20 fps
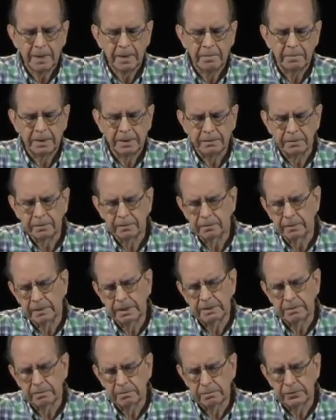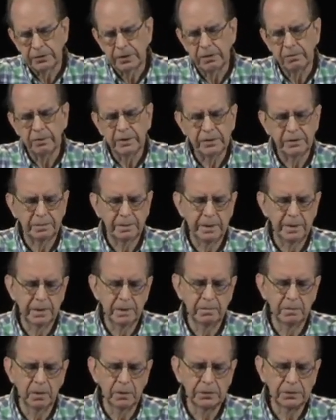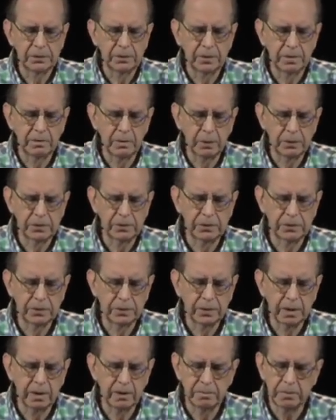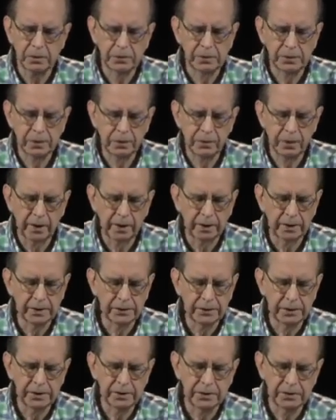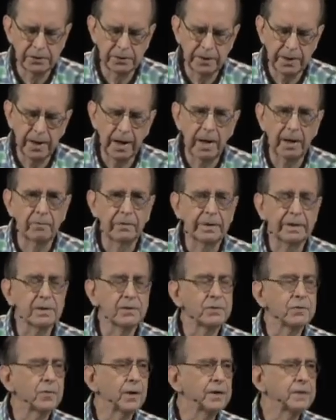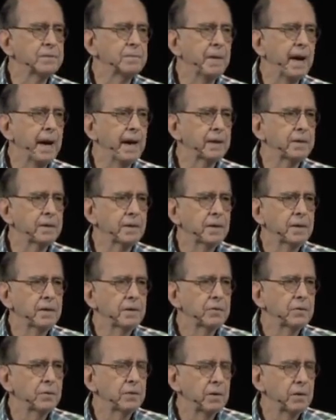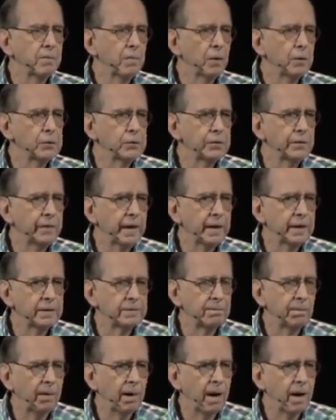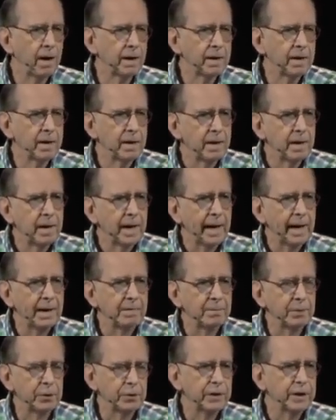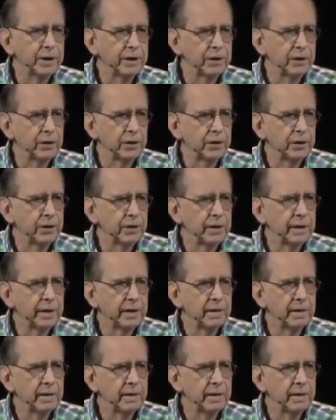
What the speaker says: But generally speaking, most of the emotions, or most of the chronic disease we have, we can trace back to an emotion that has blocked a particular